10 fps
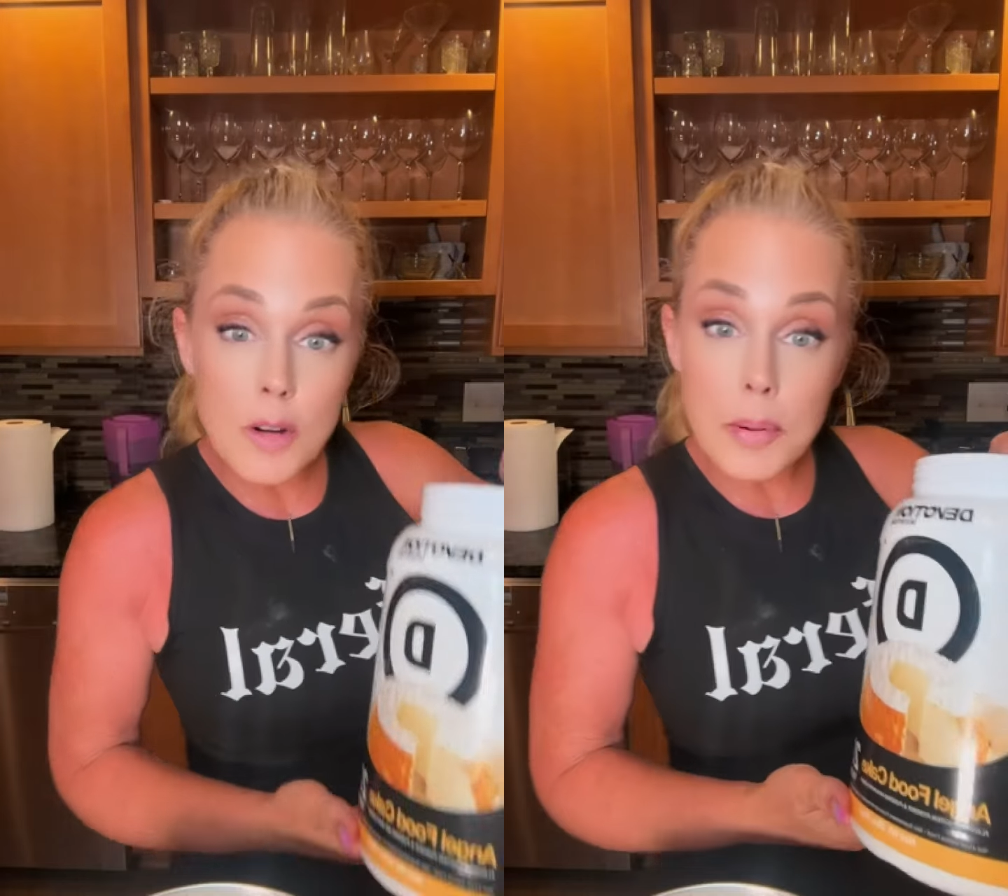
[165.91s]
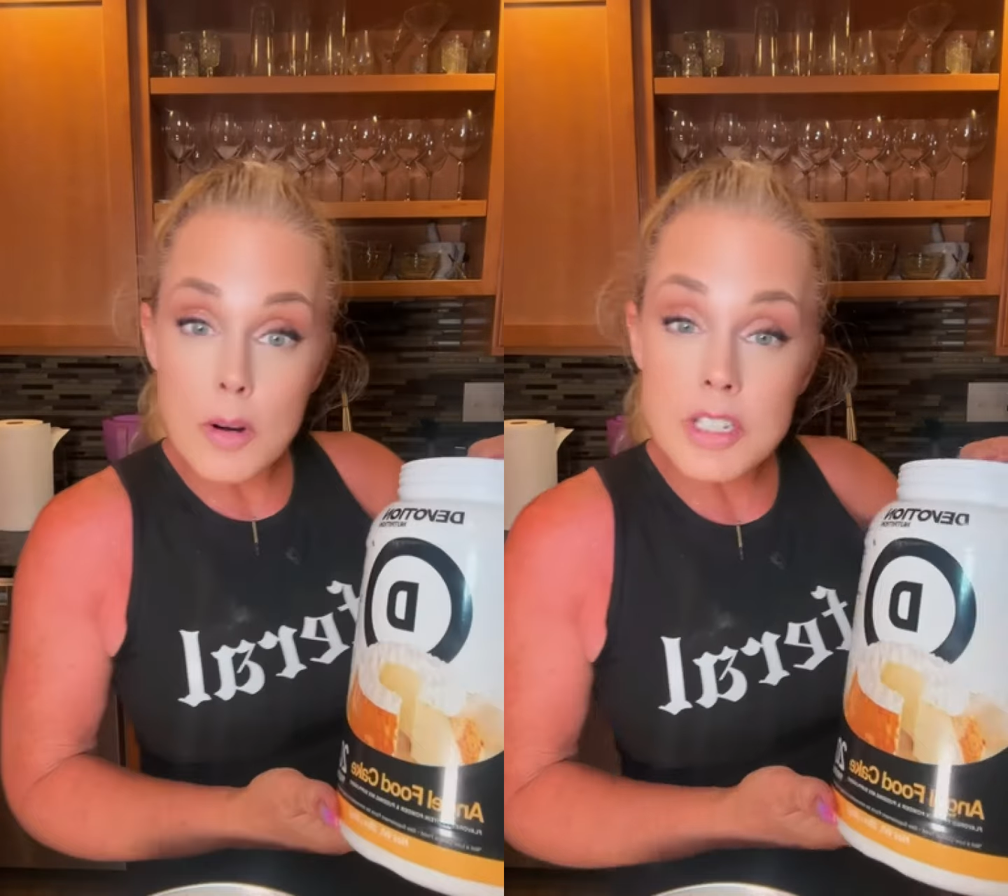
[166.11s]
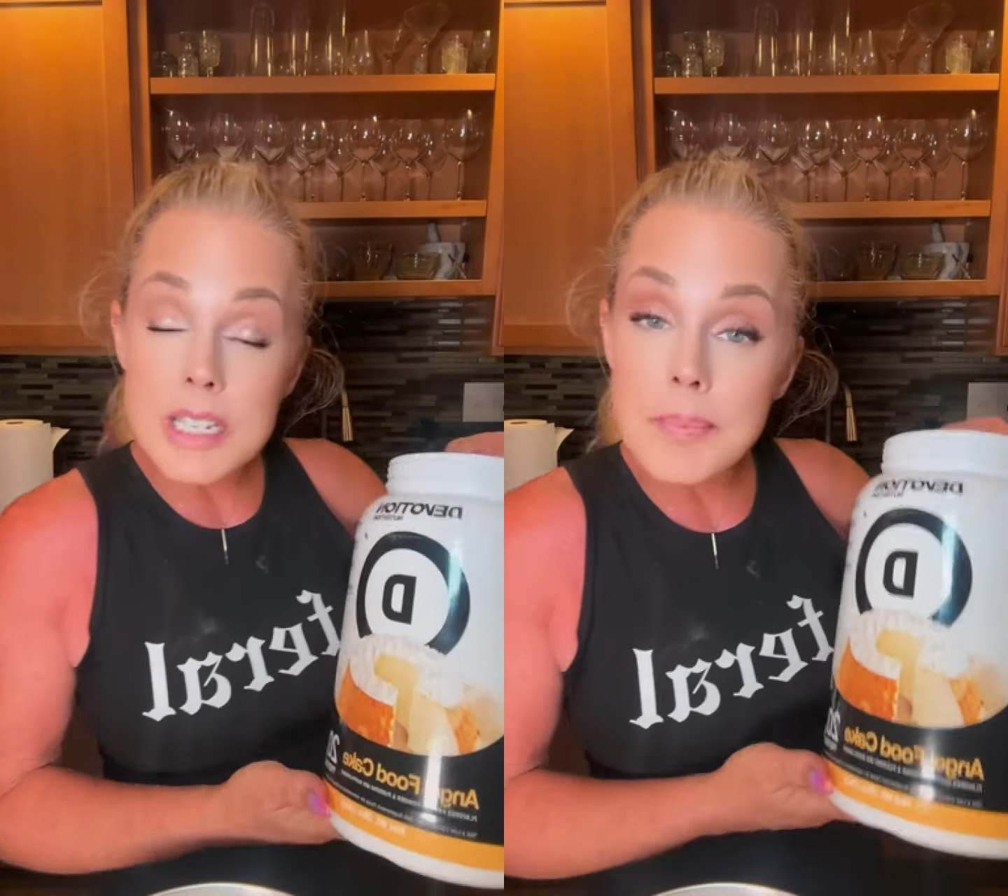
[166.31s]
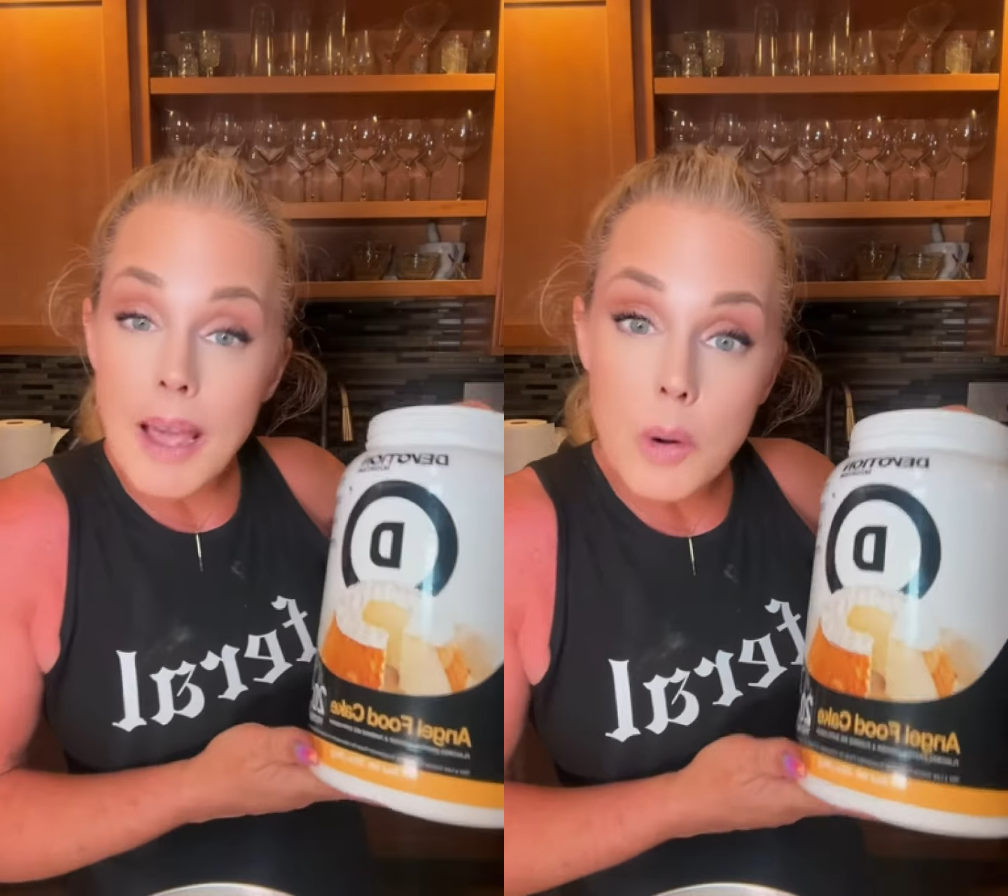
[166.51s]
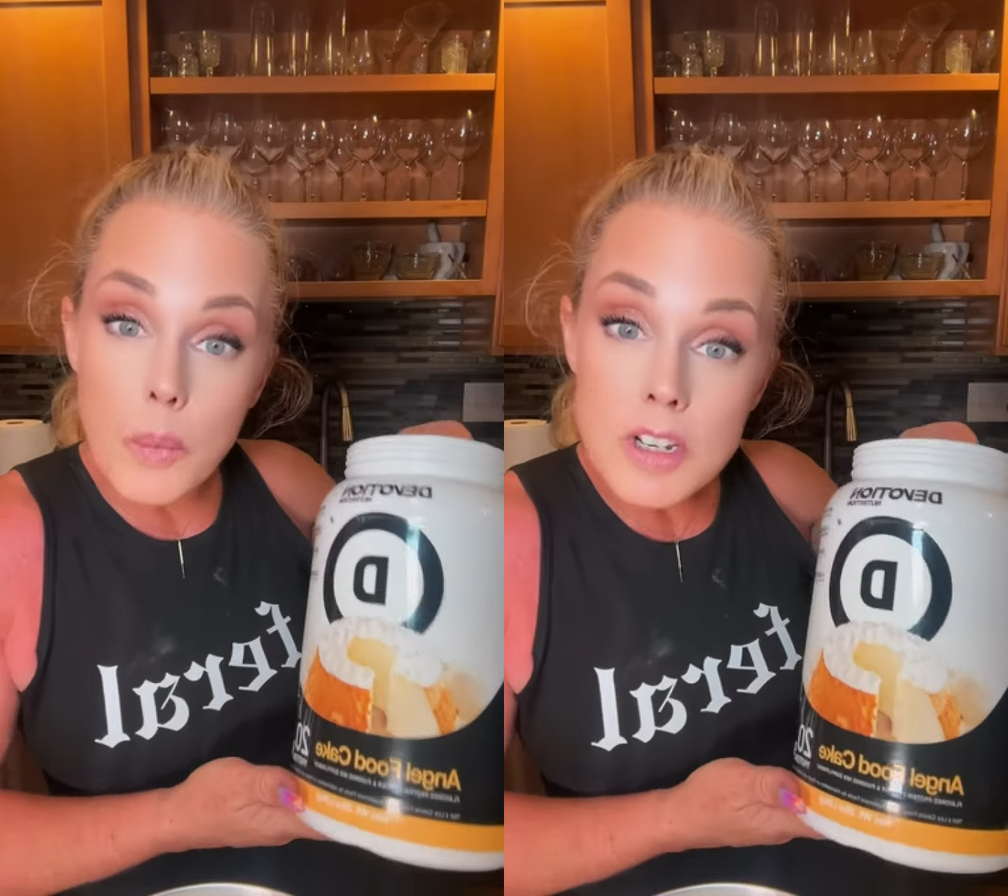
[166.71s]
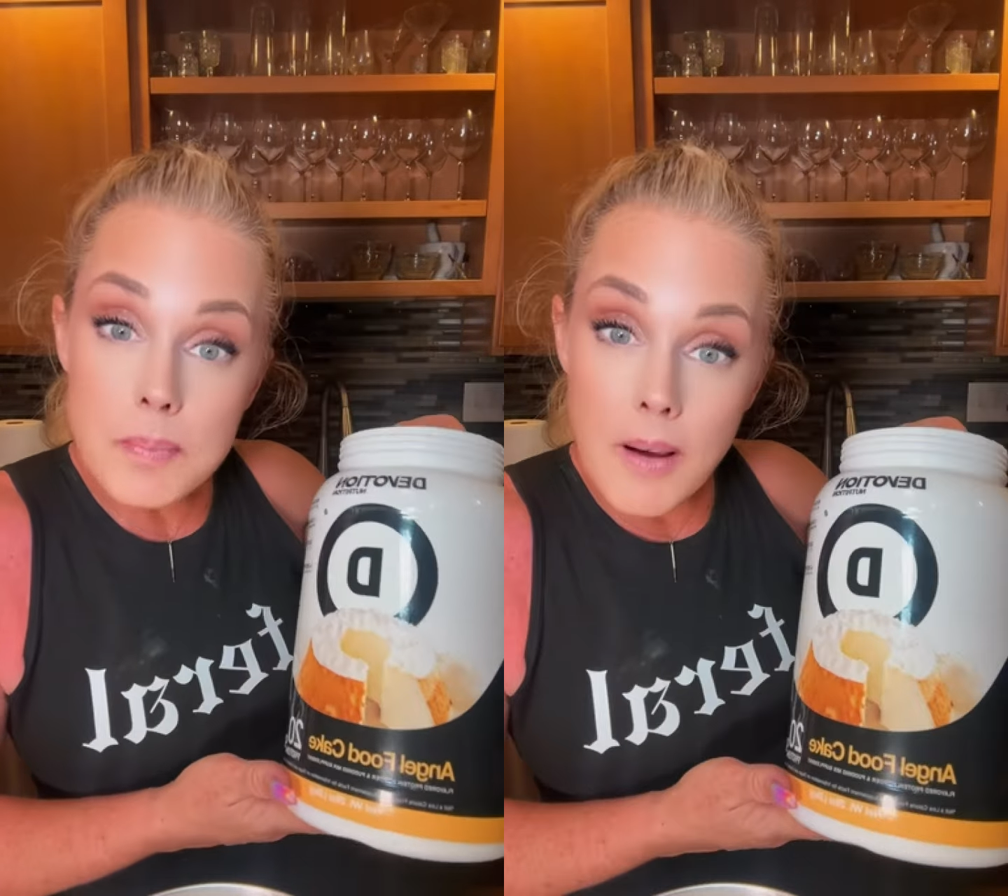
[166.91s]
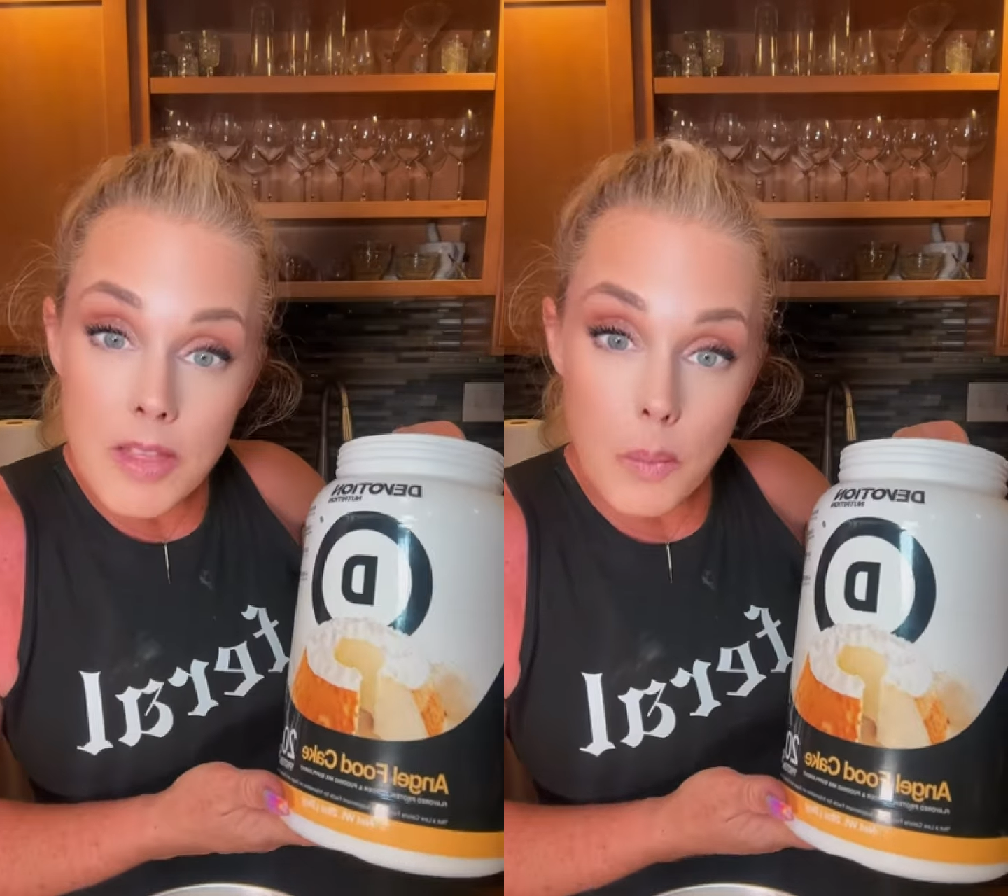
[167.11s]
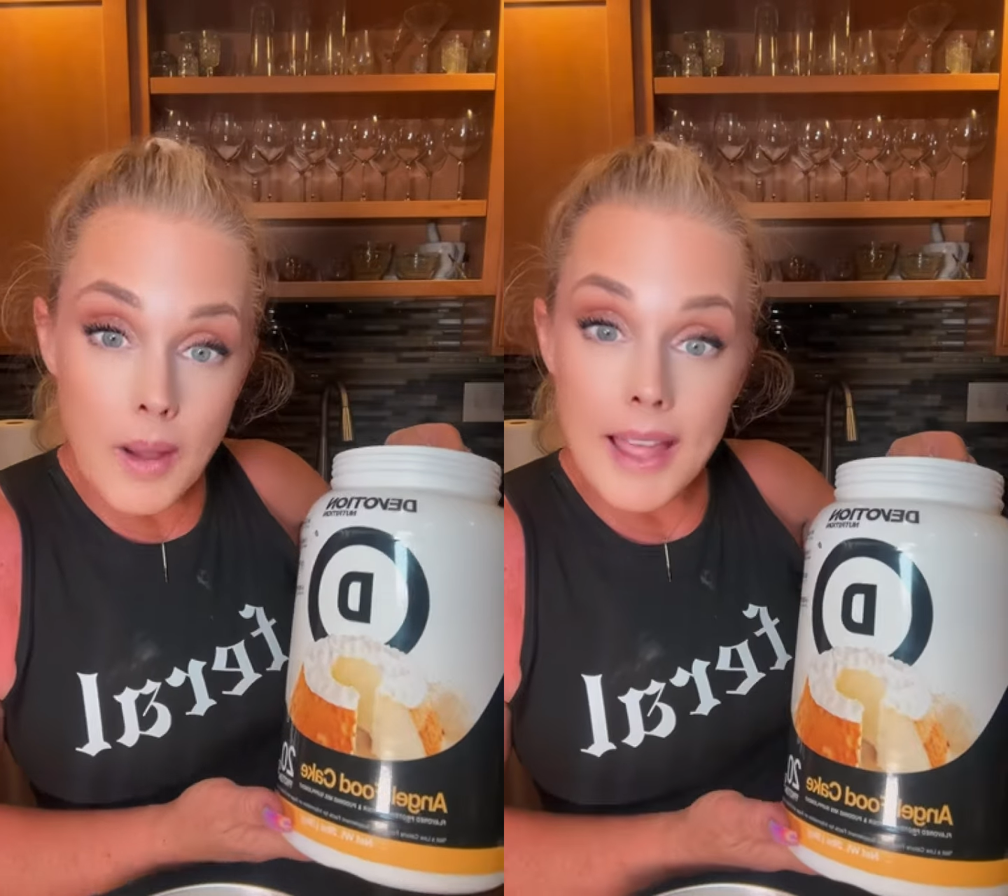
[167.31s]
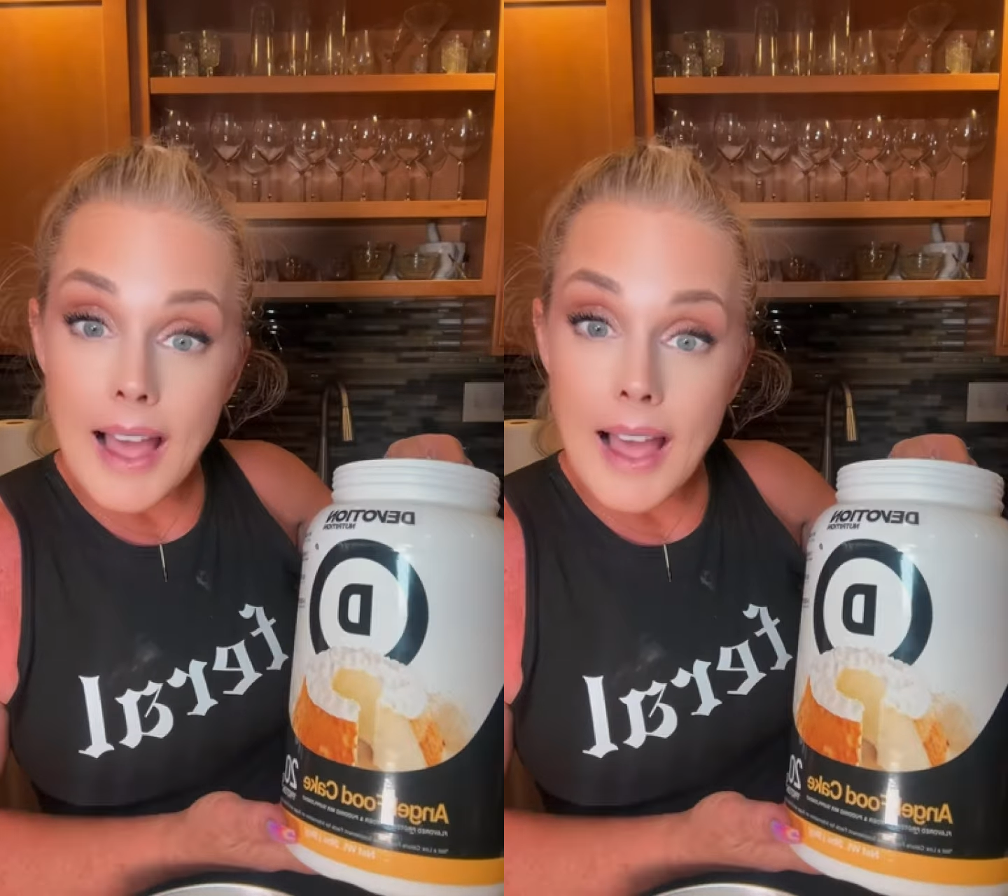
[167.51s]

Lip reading: protein powder, which by the way,